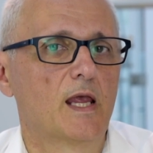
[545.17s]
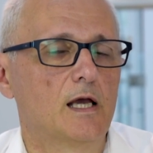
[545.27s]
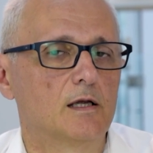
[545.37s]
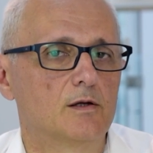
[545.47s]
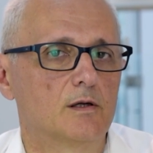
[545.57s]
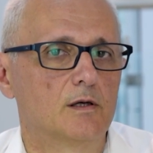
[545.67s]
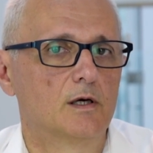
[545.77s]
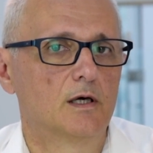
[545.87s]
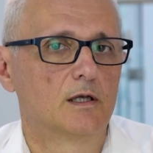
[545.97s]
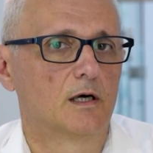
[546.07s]
in
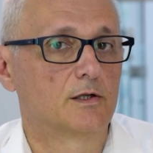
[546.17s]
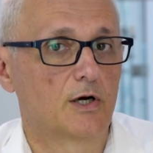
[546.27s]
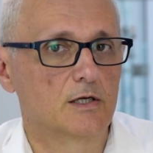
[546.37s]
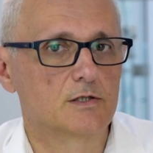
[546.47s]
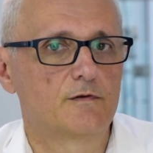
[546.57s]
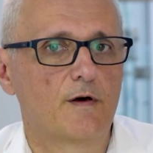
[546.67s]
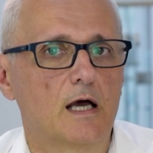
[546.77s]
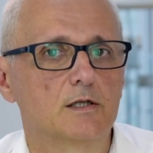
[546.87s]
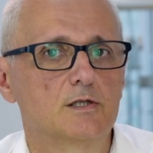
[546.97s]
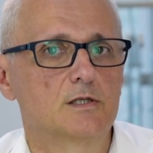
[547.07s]
trans
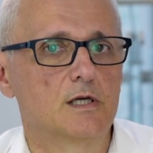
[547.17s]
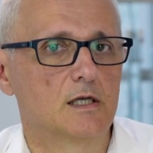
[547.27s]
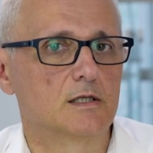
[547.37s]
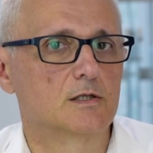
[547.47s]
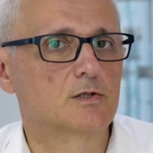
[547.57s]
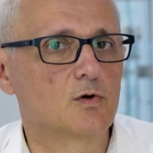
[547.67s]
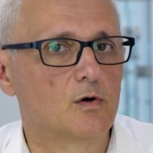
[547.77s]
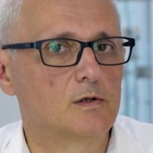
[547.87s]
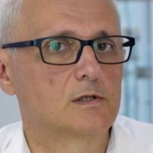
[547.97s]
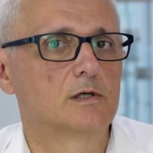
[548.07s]
fats, in
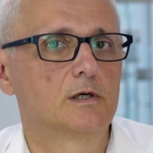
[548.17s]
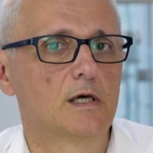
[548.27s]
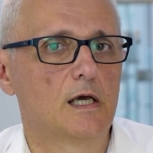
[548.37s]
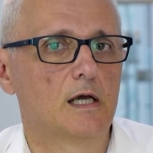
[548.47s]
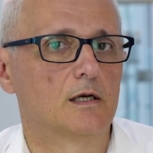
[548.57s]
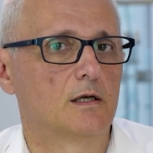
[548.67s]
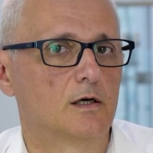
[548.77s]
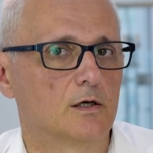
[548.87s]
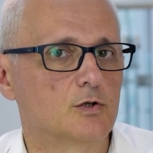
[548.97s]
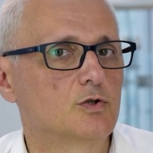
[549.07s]
salt,
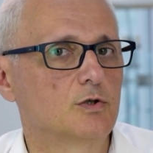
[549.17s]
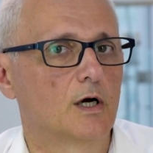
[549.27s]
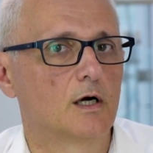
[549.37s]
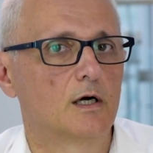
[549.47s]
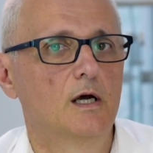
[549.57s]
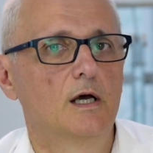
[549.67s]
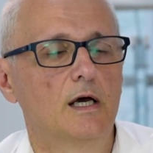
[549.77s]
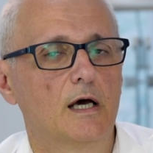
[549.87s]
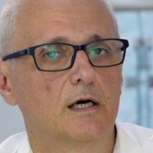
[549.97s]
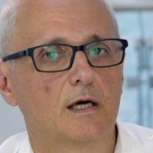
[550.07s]
in sugar,
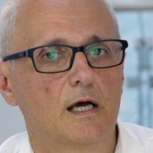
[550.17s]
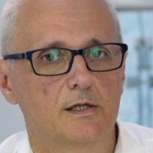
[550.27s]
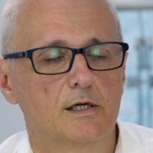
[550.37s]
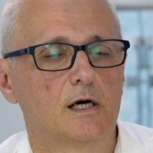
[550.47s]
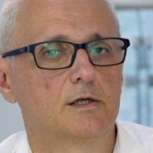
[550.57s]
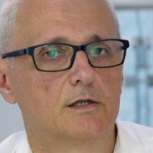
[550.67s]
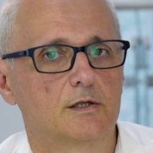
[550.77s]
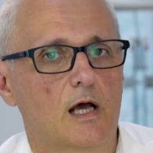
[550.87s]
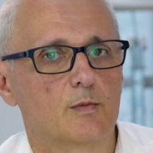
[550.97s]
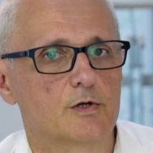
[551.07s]
and in other
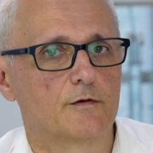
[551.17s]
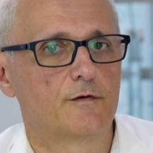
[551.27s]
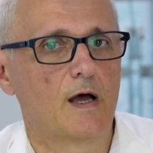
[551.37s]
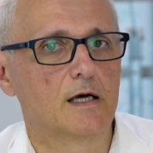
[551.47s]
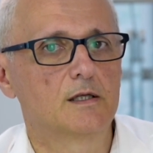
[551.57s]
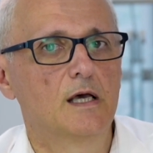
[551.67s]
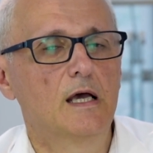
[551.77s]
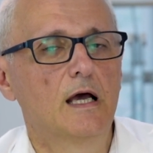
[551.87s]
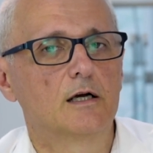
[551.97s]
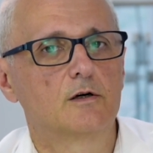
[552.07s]
types of fat.
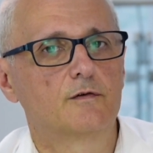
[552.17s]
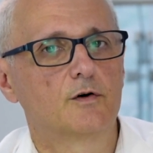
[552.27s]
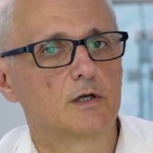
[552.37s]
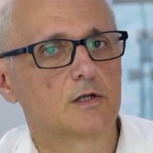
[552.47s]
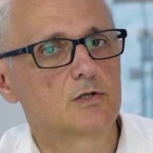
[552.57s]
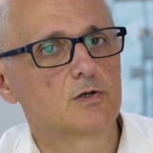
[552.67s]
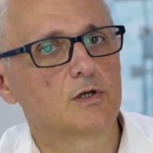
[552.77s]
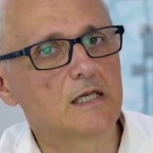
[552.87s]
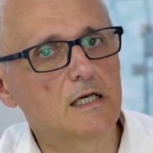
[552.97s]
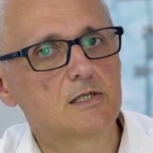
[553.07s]
And therefore it's
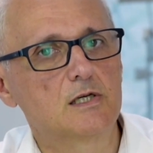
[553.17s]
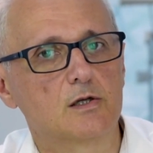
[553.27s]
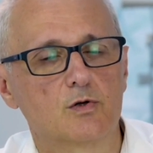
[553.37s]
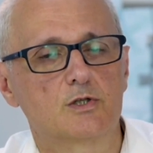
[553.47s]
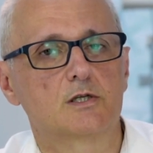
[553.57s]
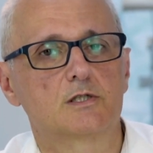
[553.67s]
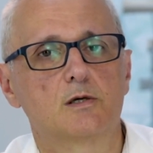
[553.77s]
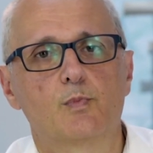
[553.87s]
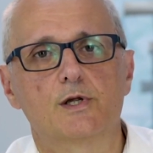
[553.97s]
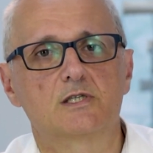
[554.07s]
not easy to just
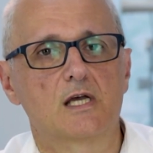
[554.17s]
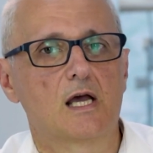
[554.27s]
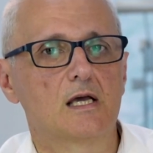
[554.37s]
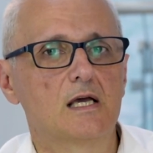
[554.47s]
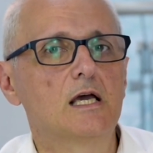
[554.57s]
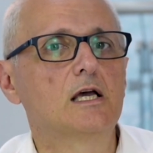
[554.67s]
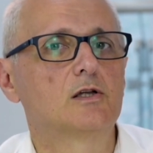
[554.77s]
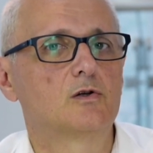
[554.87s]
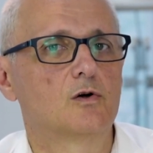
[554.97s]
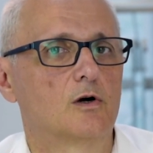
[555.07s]
simply say
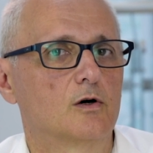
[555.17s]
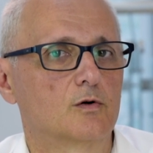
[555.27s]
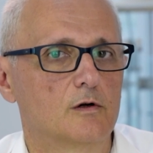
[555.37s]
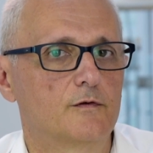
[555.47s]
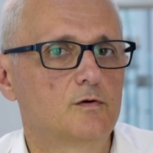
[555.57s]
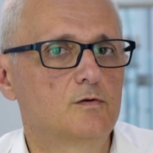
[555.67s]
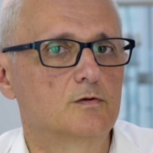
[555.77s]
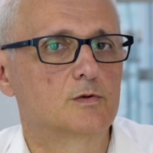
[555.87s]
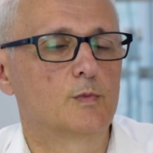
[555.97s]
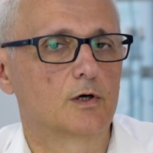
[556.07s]
eat your local
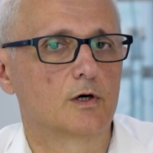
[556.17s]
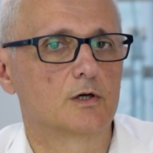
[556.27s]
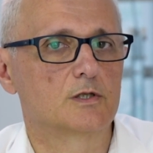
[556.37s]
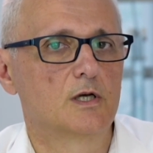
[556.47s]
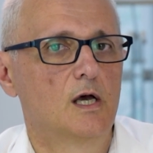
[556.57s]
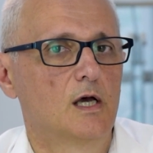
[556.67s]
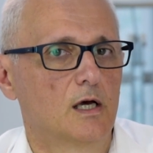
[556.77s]
foods, because